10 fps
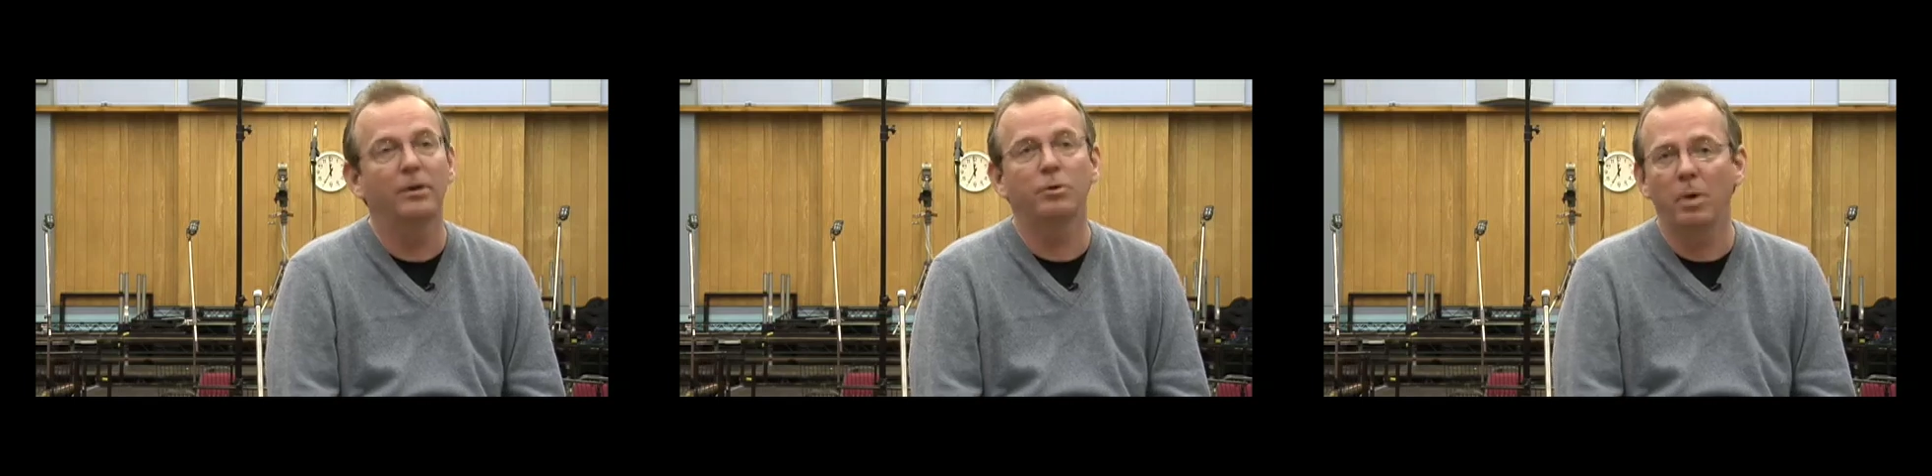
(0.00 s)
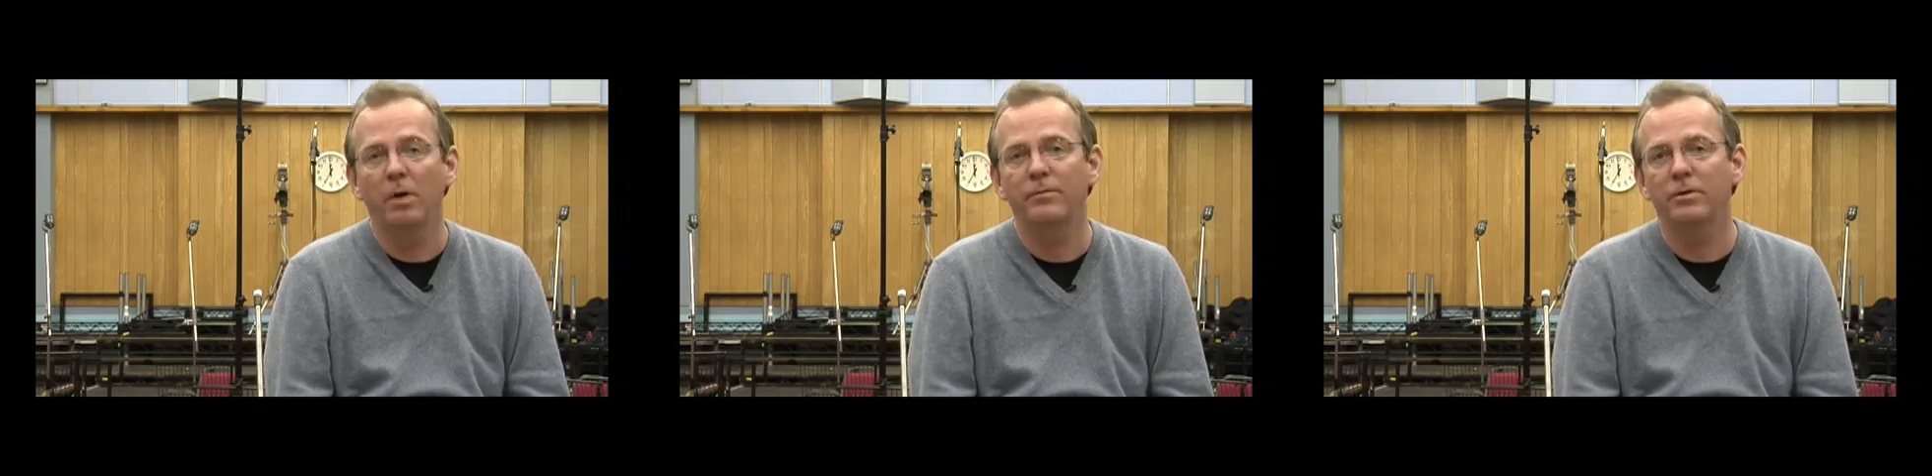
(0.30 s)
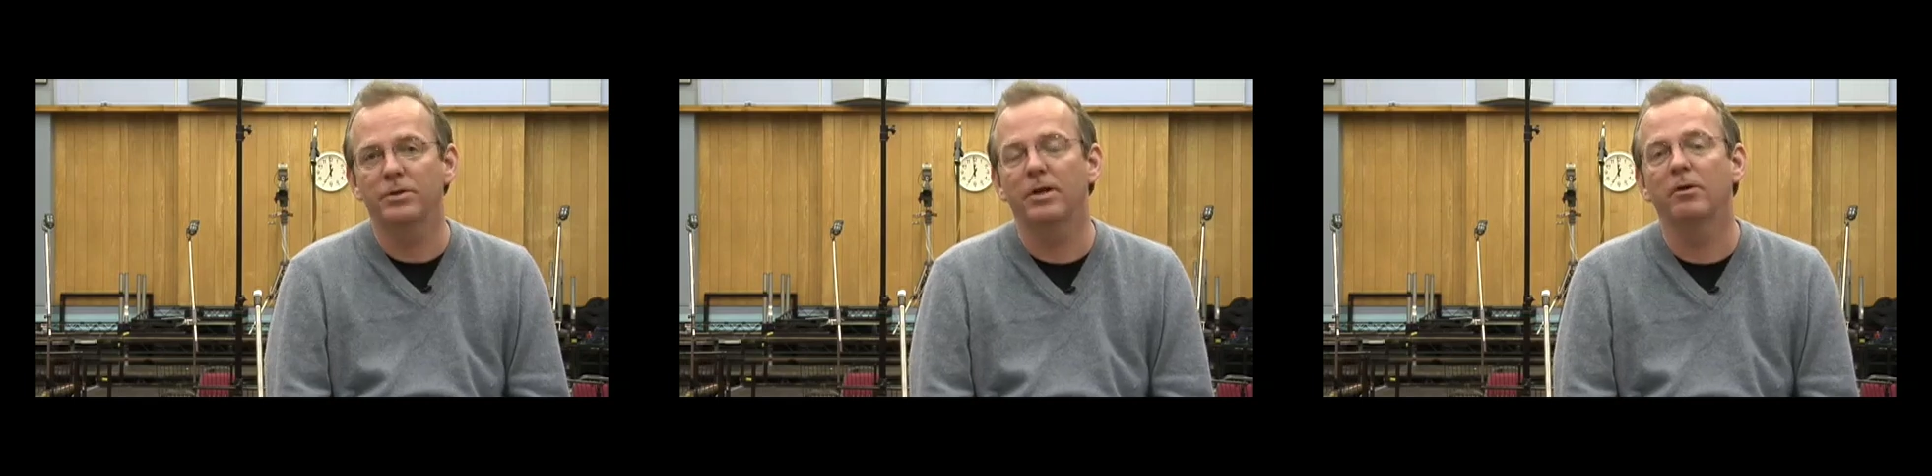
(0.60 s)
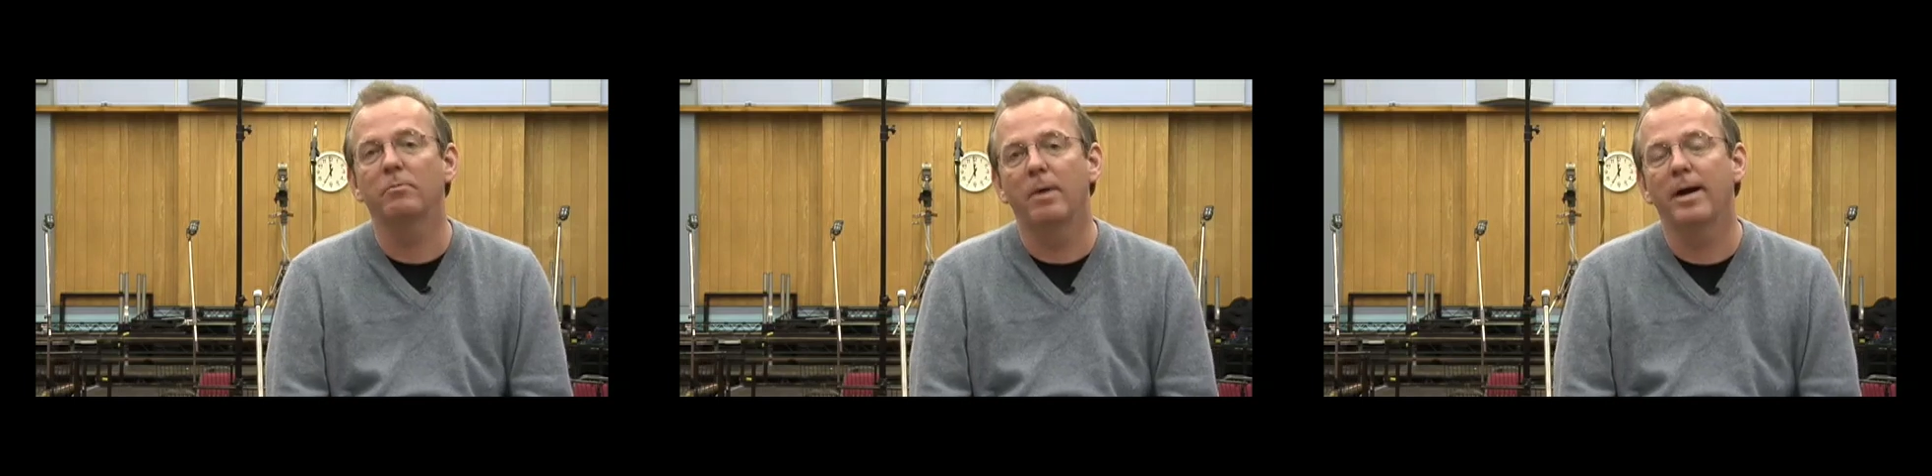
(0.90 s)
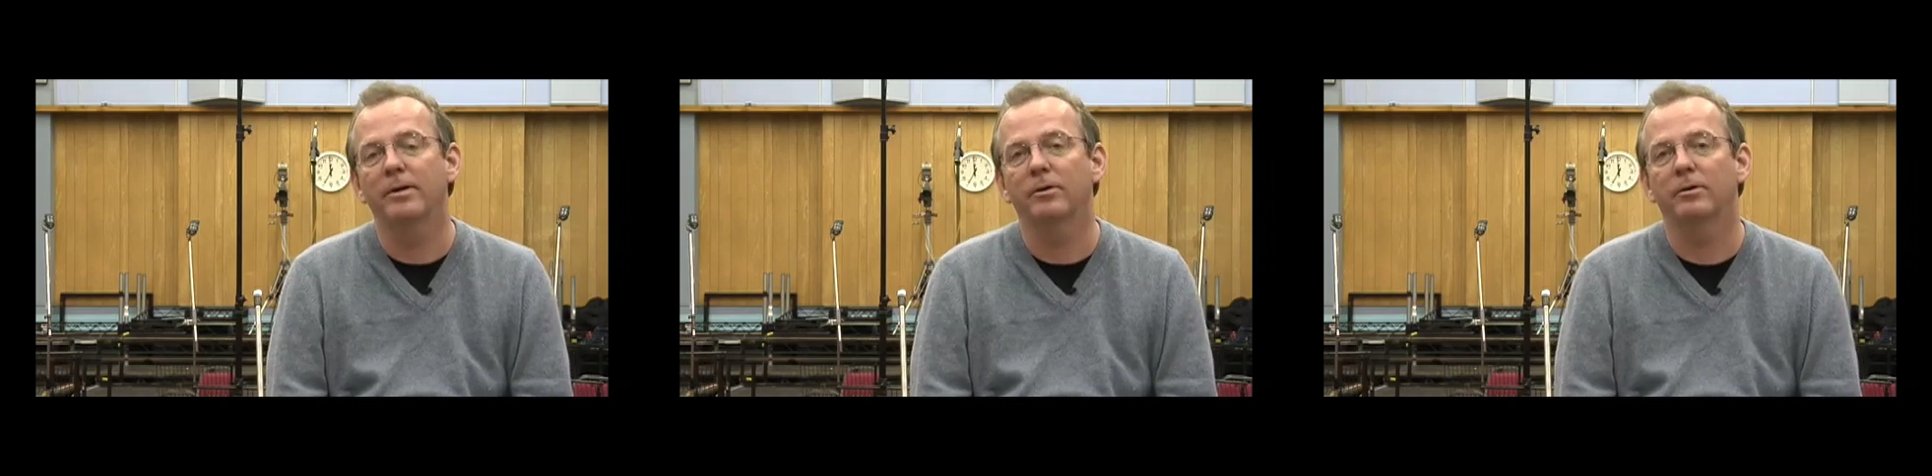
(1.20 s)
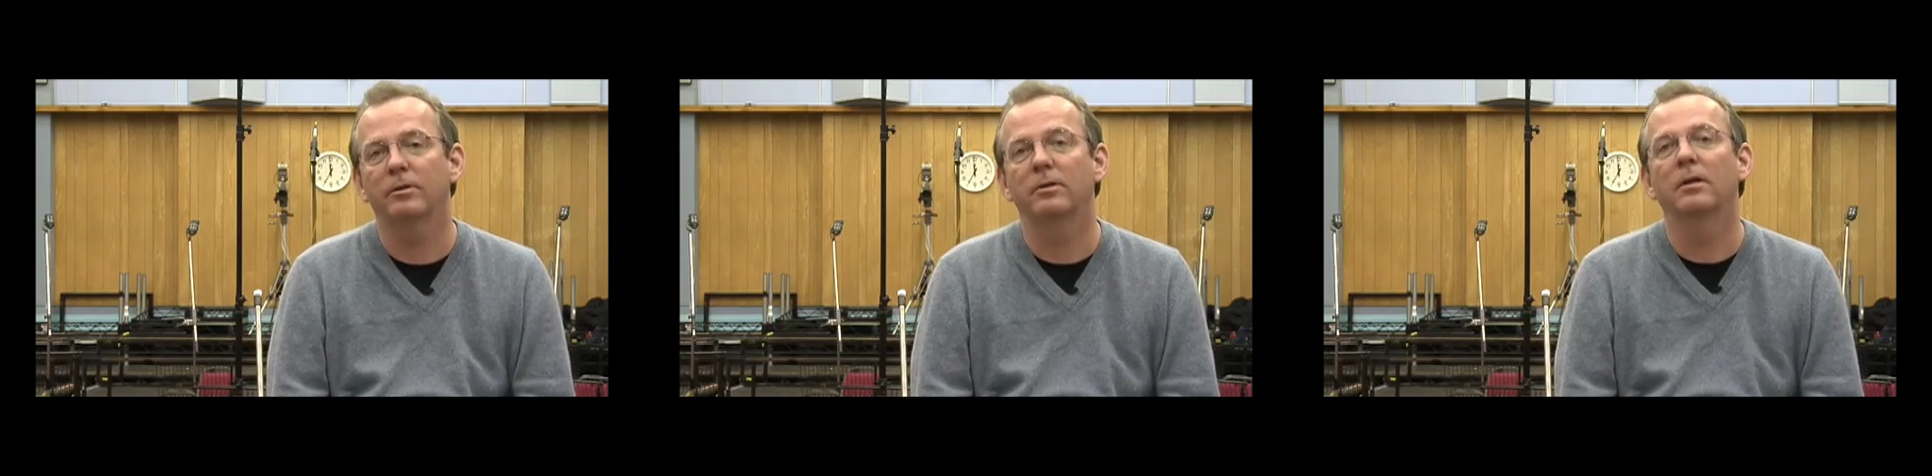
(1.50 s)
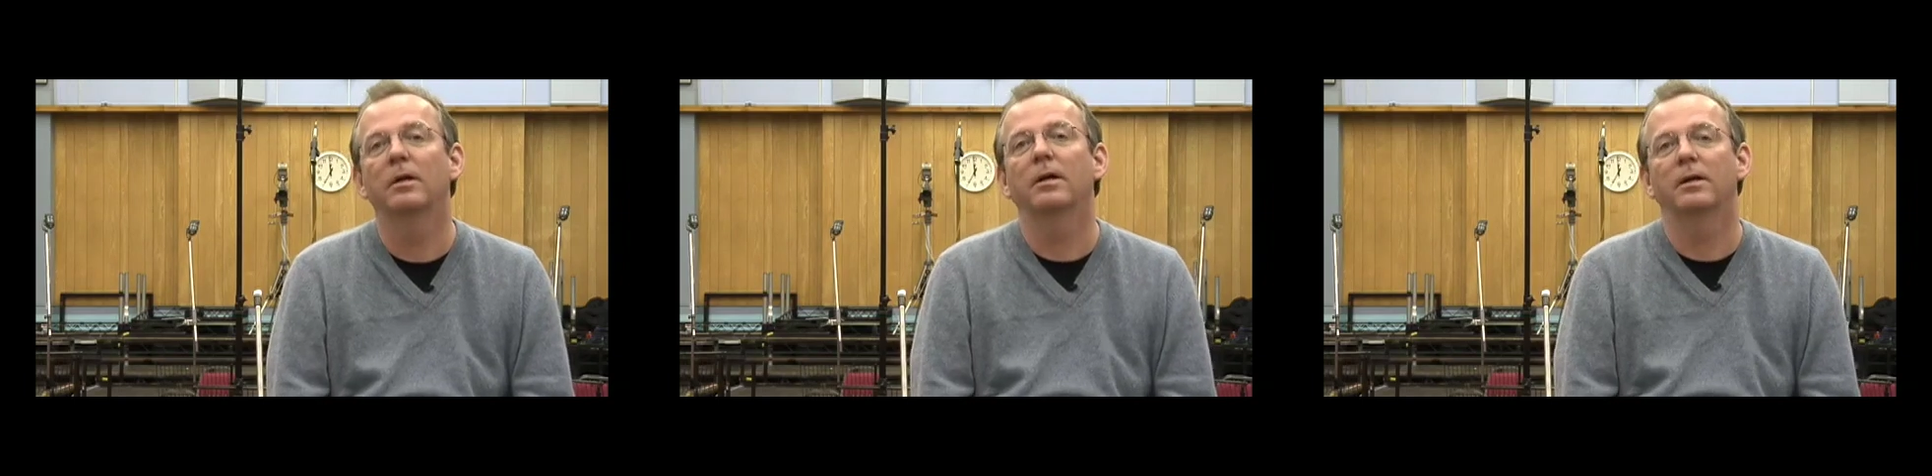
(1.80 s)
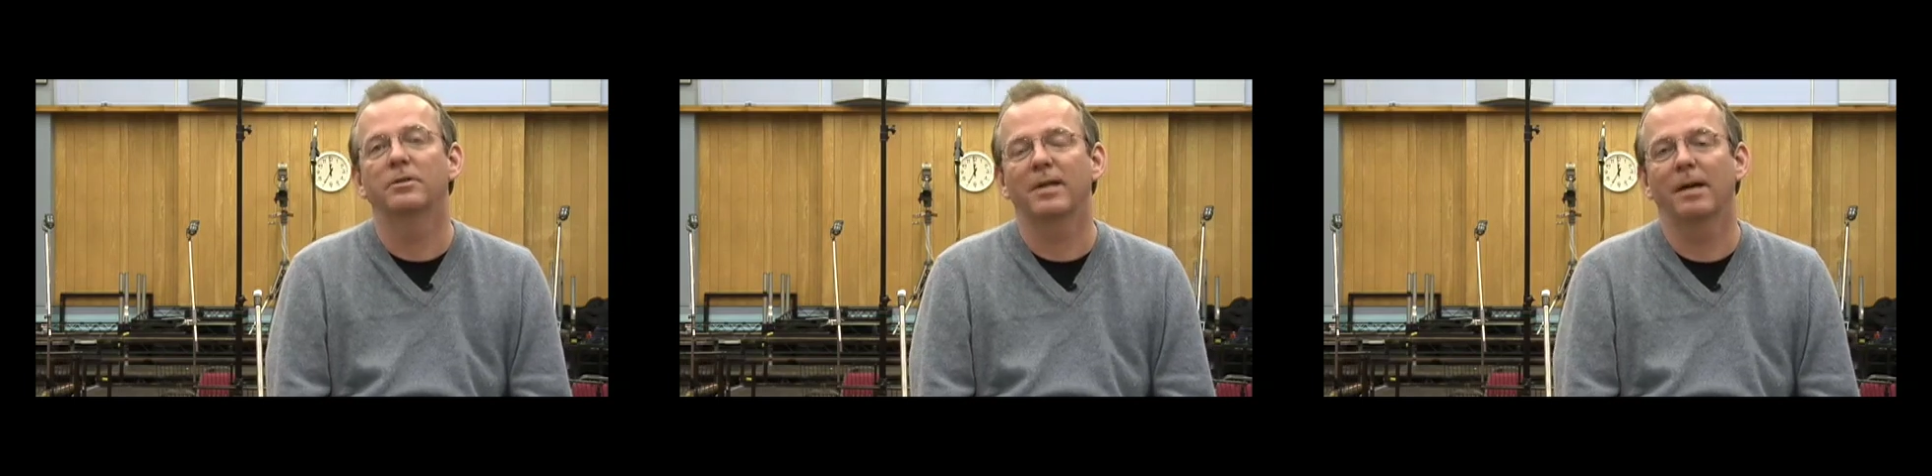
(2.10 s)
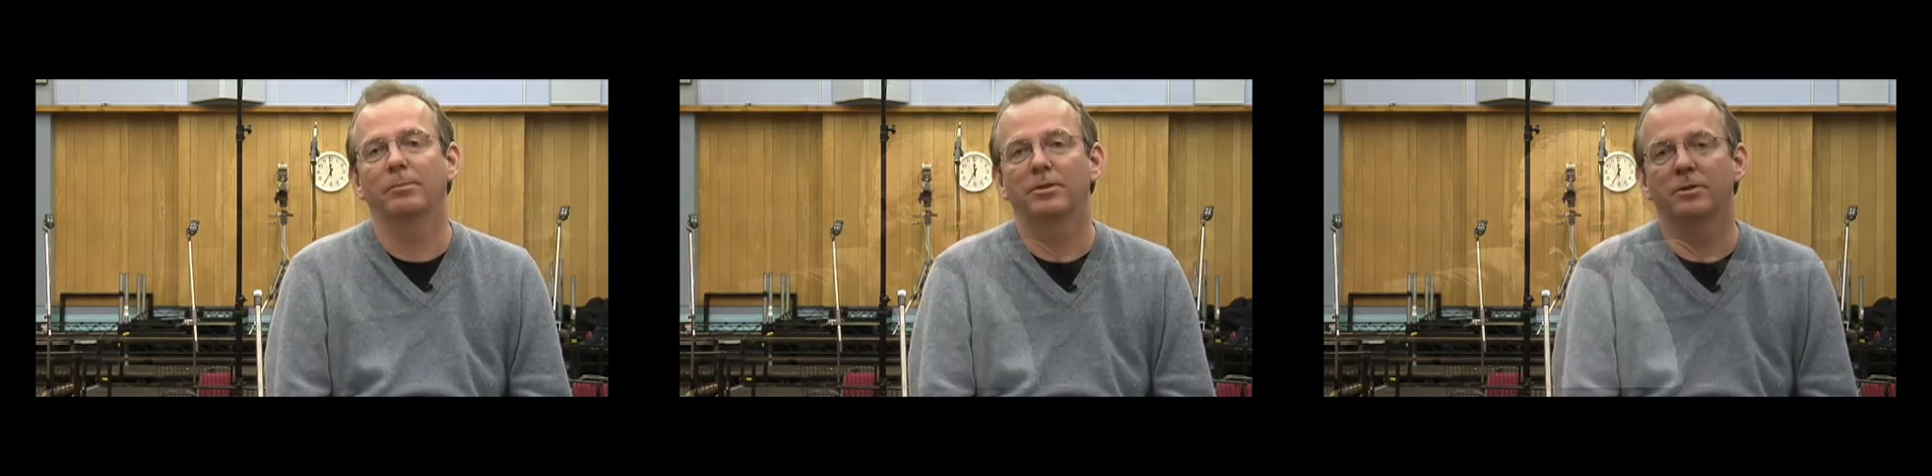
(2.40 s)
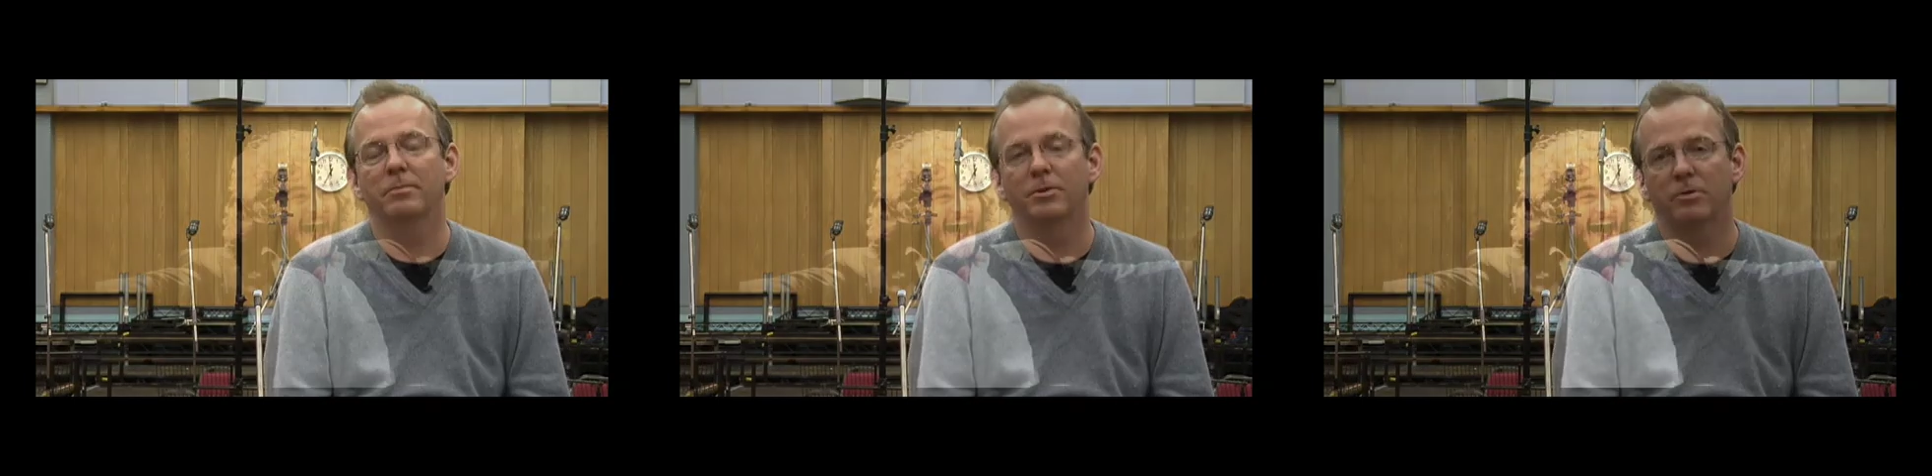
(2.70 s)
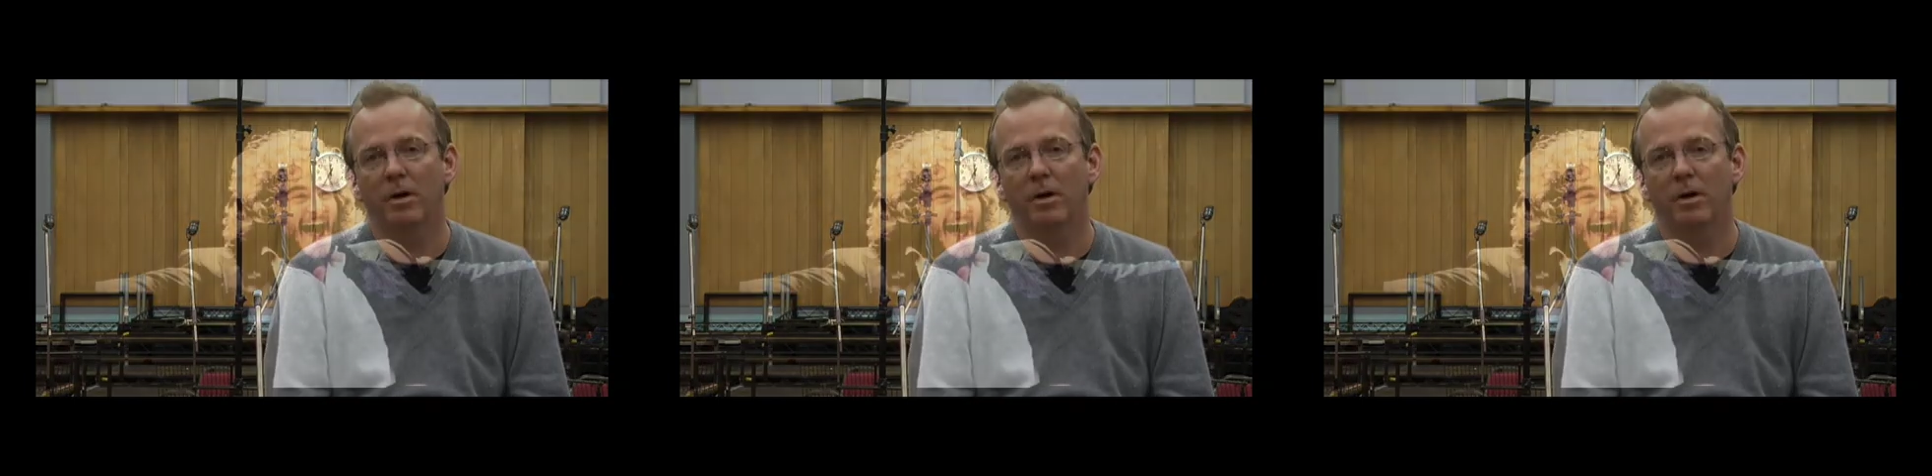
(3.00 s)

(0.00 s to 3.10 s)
12 years ago, Michael established the Mr.